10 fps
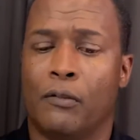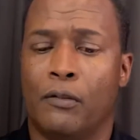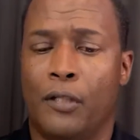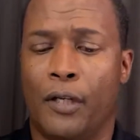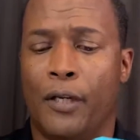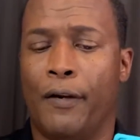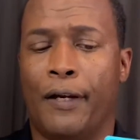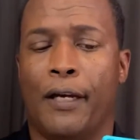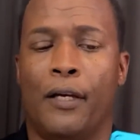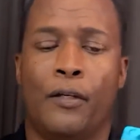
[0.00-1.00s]
You can hear it
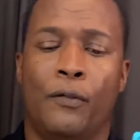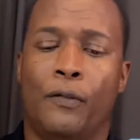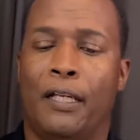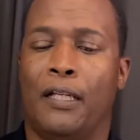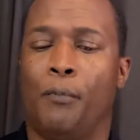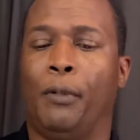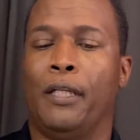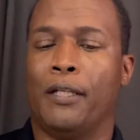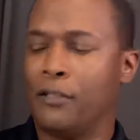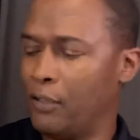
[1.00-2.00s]
go, and the
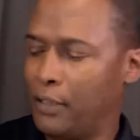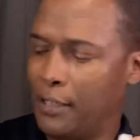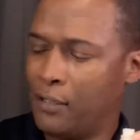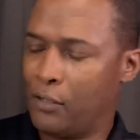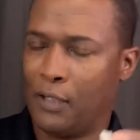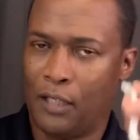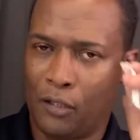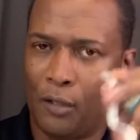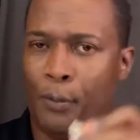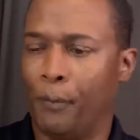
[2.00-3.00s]
plugs on this, again, you
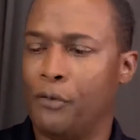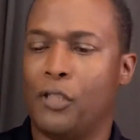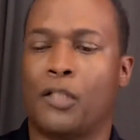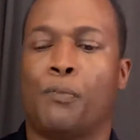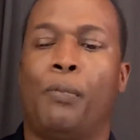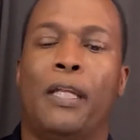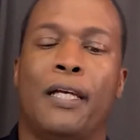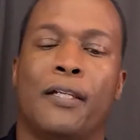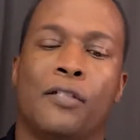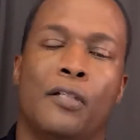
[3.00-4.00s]
can put 6
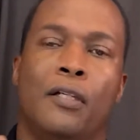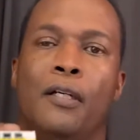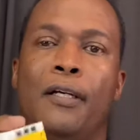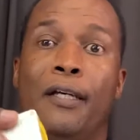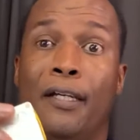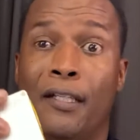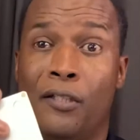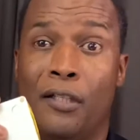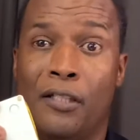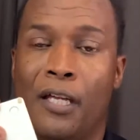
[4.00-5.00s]
plugs
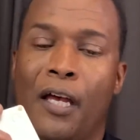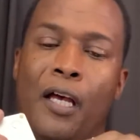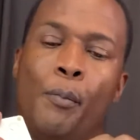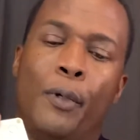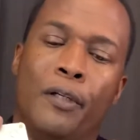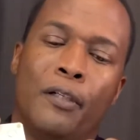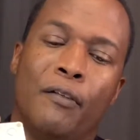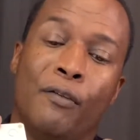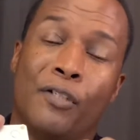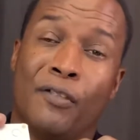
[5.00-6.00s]
into this hub,
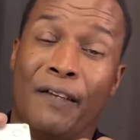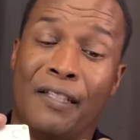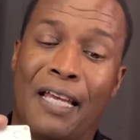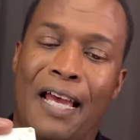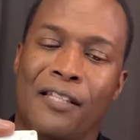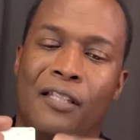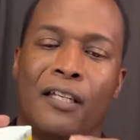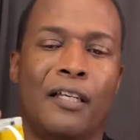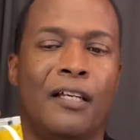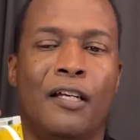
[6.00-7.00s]
which is fantastic.
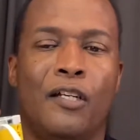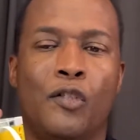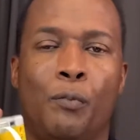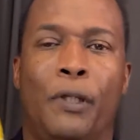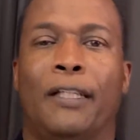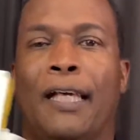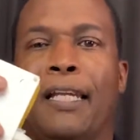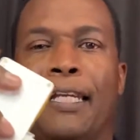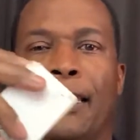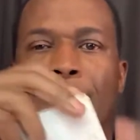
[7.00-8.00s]
Just plug that
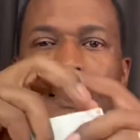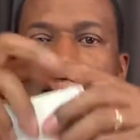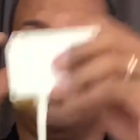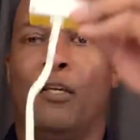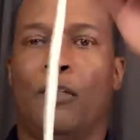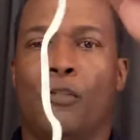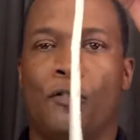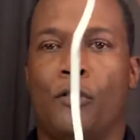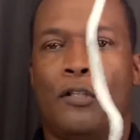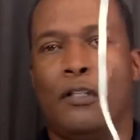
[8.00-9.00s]
in, and it holds